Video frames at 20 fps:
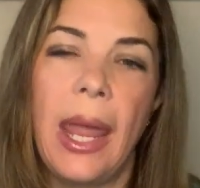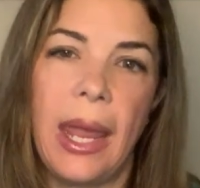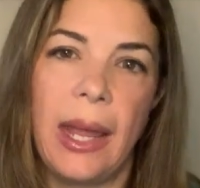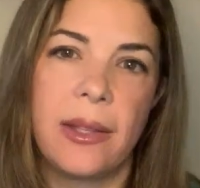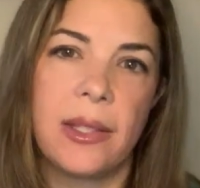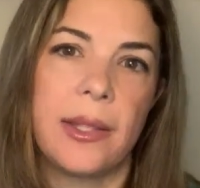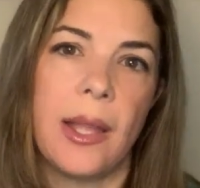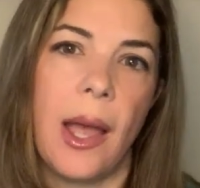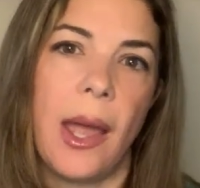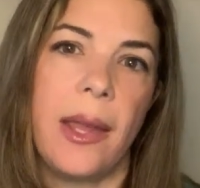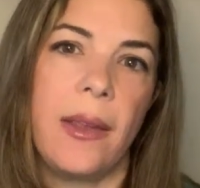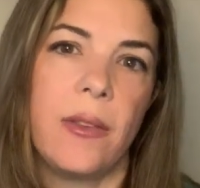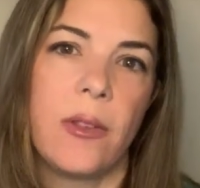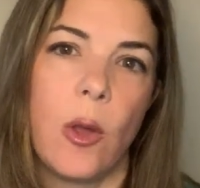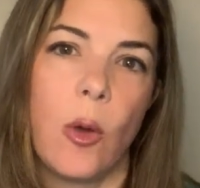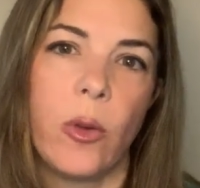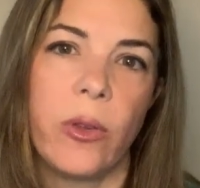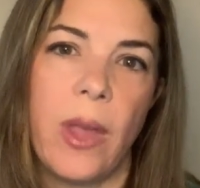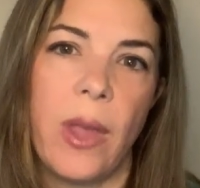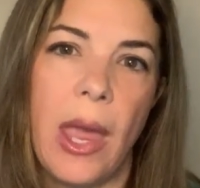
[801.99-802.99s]
excise
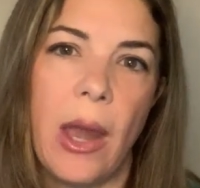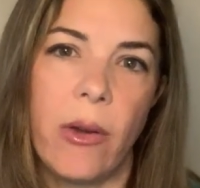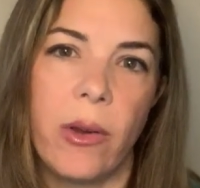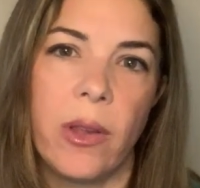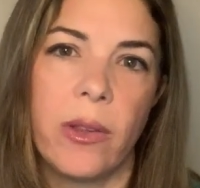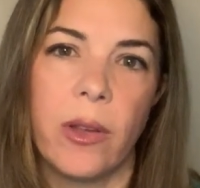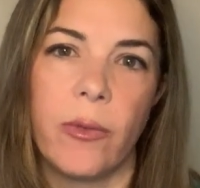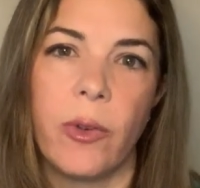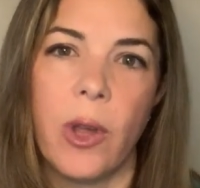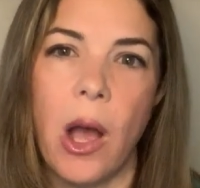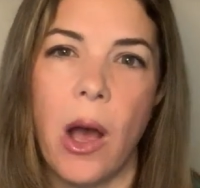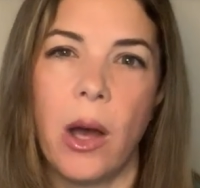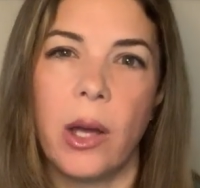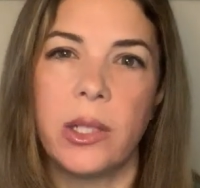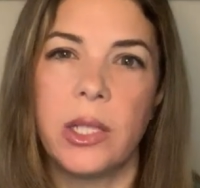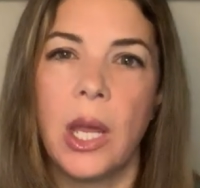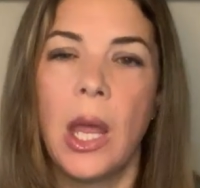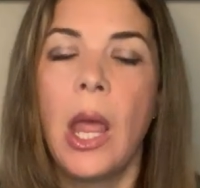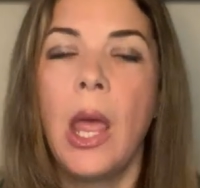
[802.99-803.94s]
those areas of gut.